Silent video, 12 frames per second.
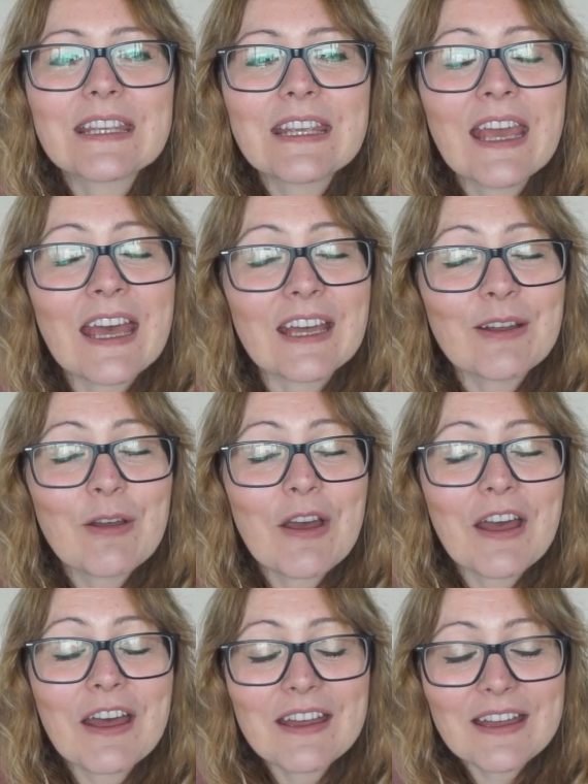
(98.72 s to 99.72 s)
yeah,
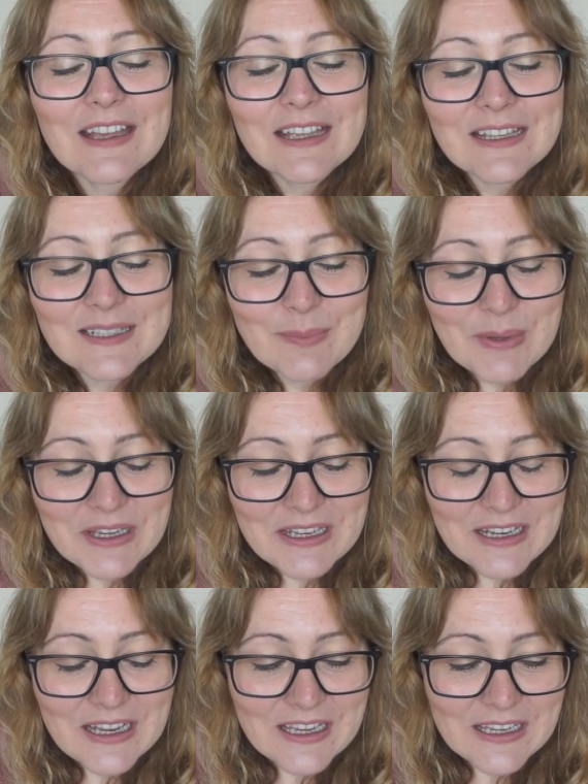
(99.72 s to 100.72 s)
uh, it has
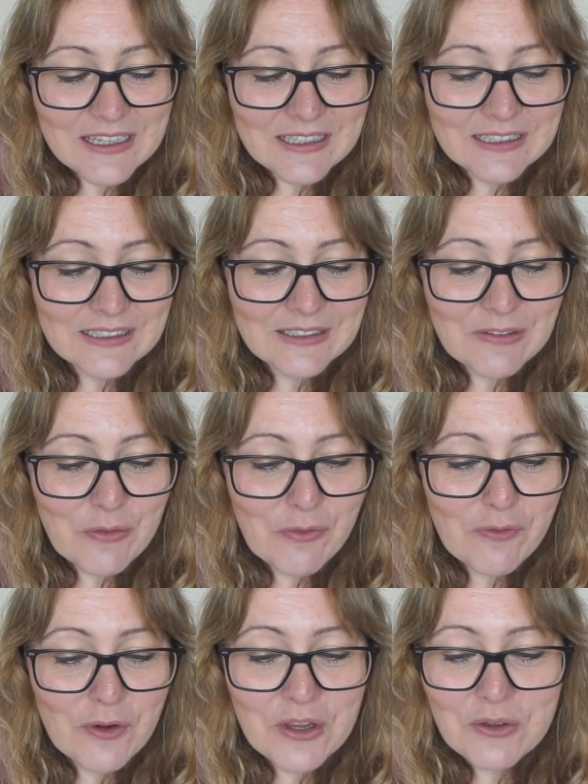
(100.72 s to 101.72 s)
been a
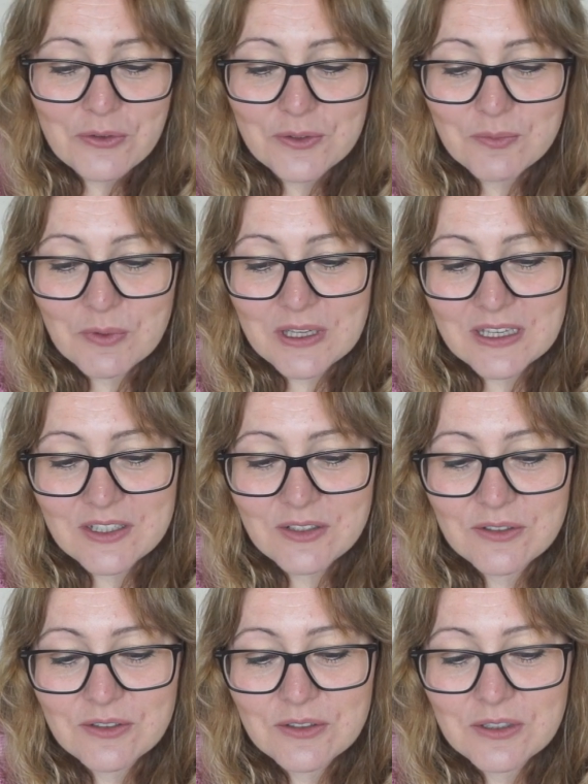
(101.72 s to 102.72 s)
funny old week.
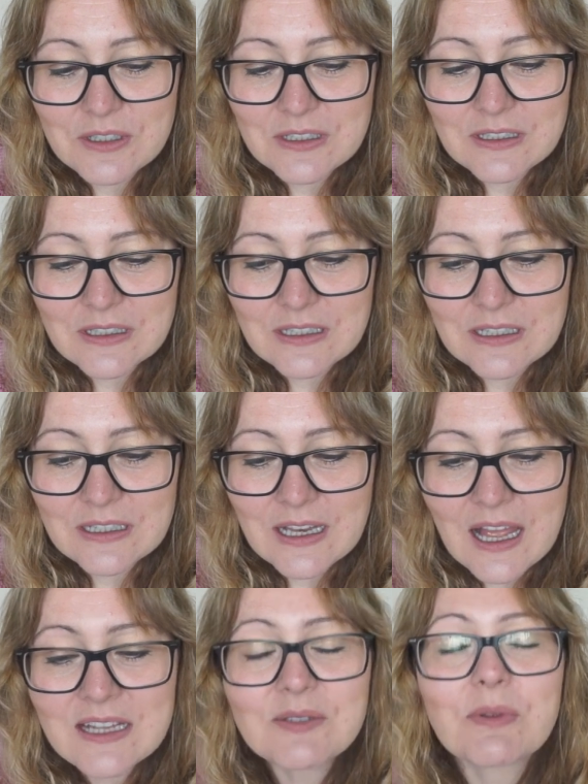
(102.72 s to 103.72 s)
So
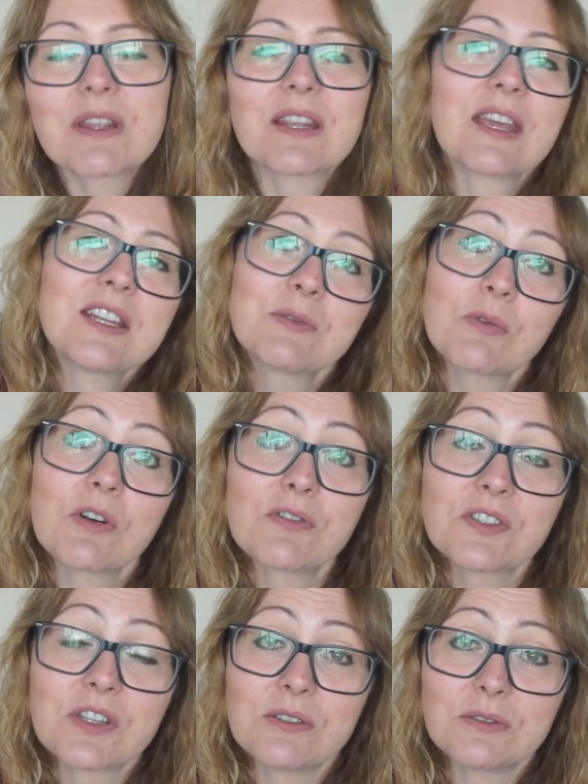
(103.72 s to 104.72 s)
last week the kids were off
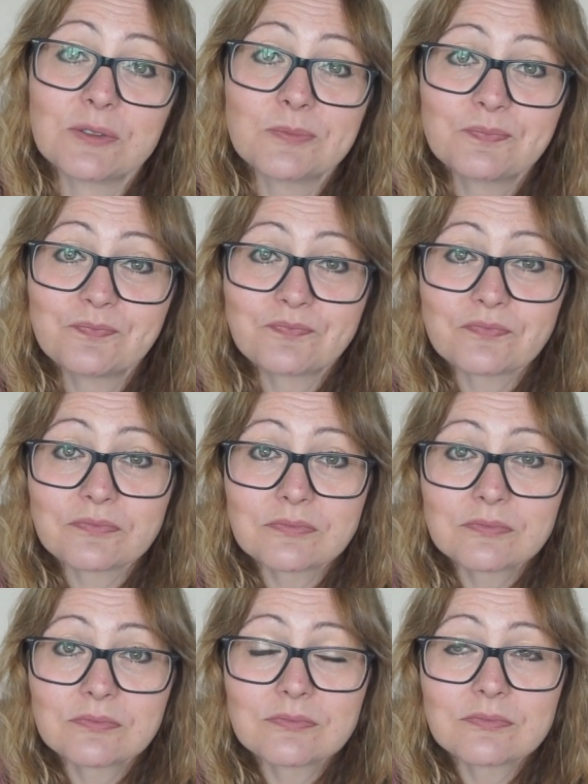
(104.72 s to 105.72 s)
school
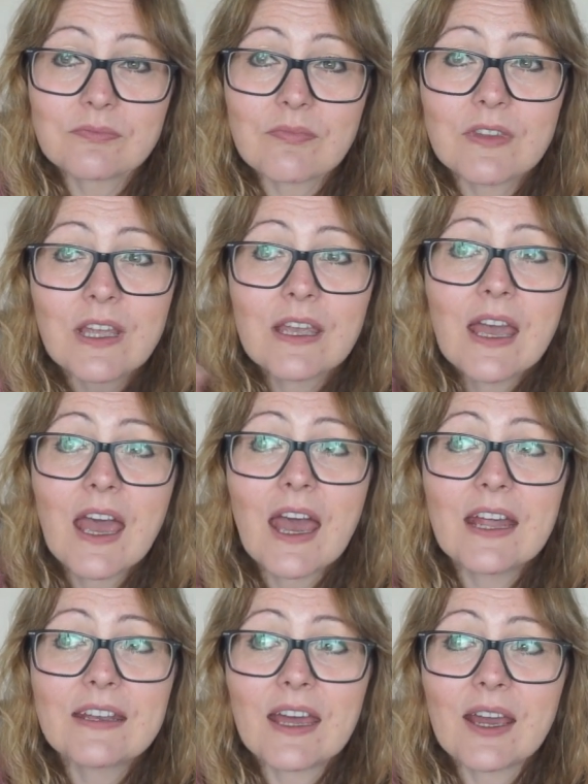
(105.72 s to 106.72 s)

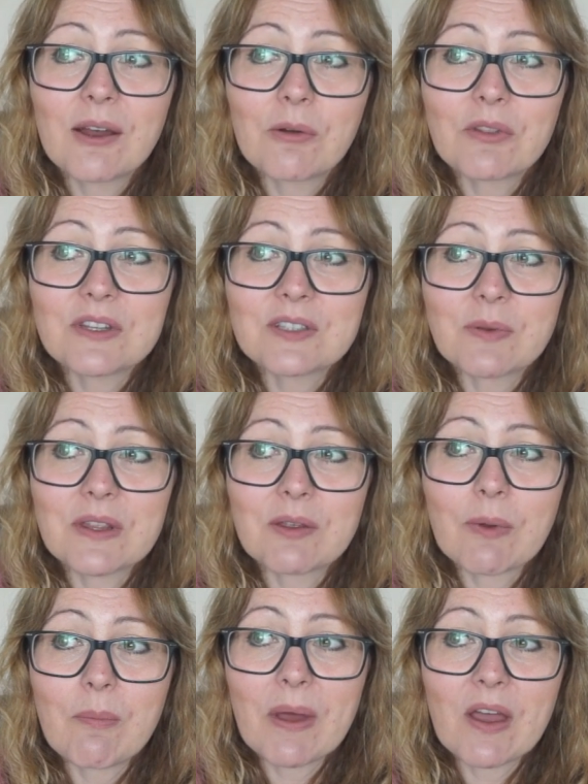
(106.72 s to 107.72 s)
and now this week they
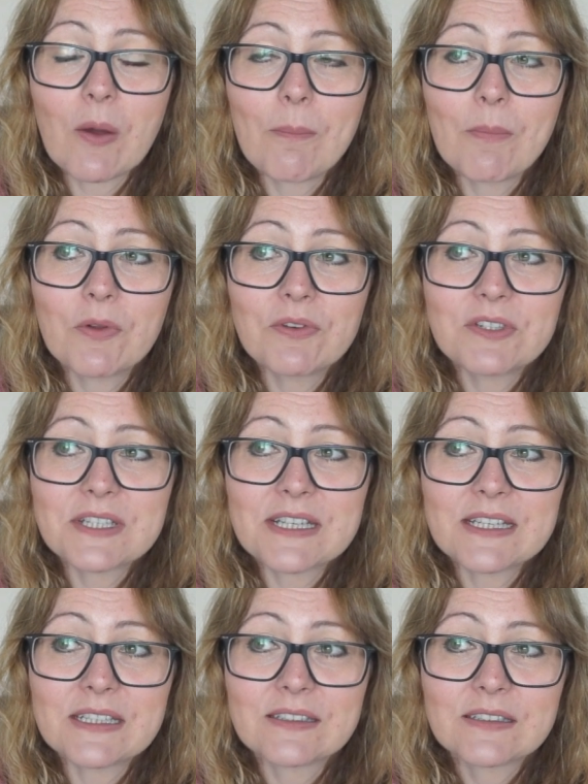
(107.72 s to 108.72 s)
went back on
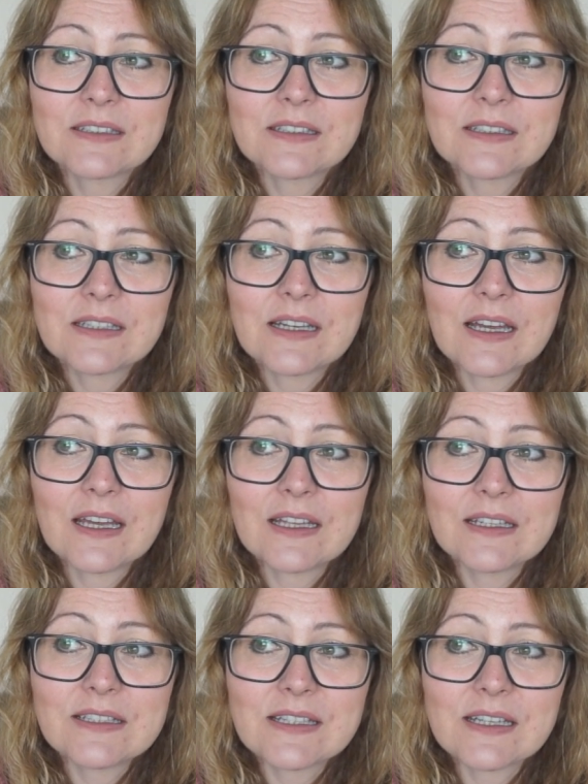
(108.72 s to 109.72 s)
Monday
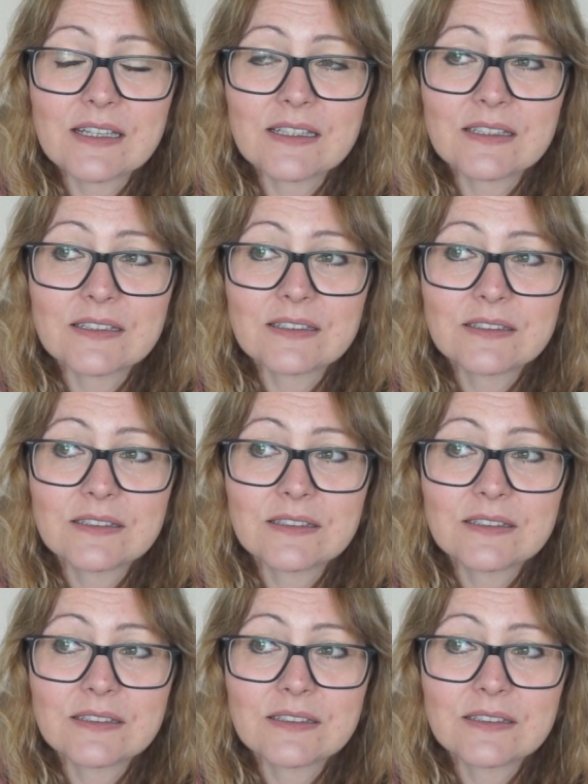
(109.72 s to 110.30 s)
and uh,